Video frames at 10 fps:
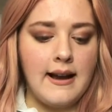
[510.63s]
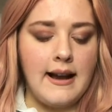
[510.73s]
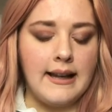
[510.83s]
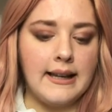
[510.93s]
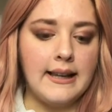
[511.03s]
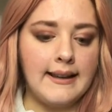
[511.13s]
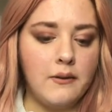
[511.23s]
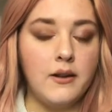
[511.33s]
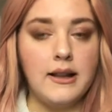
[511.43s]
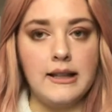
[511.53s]
I think
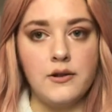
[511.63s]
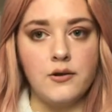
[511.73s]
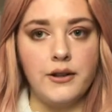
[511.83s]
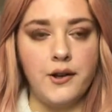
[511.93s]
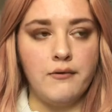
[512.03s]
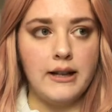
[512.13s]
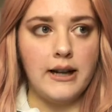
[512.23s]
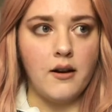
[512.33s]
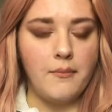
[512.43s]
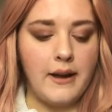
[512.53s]
with LITJOY you really
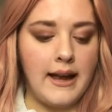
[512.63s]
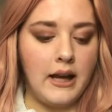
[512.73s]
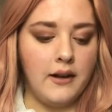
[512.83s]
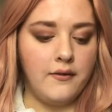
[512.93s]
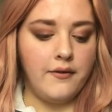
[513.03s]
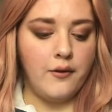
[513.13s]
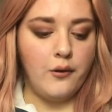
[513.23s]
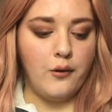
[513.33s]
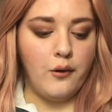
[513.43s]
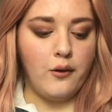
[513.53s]
are paying
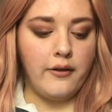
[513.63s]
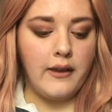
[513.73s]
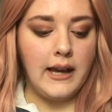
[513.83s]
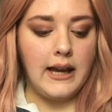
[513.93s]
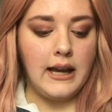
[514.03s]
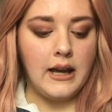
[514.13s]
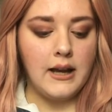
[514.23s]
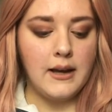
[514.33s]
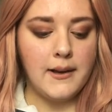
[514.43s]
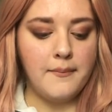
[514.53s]
for the
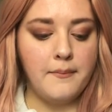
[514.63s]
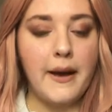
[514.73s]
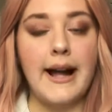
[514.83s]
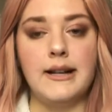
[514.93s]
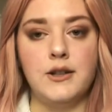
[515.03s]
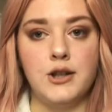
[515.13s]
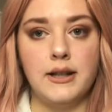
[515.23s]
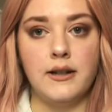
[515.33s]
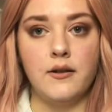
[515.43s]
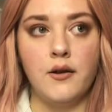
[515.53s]

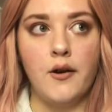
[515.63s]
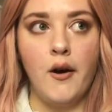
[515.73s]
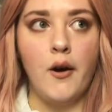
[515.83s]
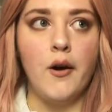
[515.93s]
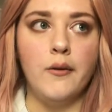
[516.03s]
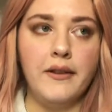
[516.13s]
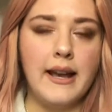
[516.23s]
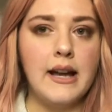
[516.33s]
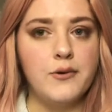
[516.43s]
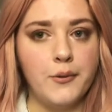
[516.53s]
packaging over the
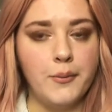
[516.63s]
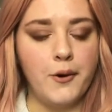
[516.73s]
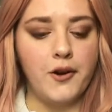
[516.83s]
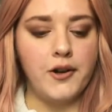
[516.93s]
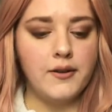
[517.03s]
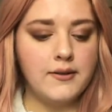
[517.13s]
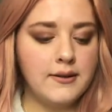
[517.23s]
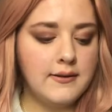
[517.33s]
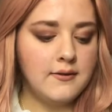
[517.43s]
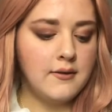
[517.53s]
actual products.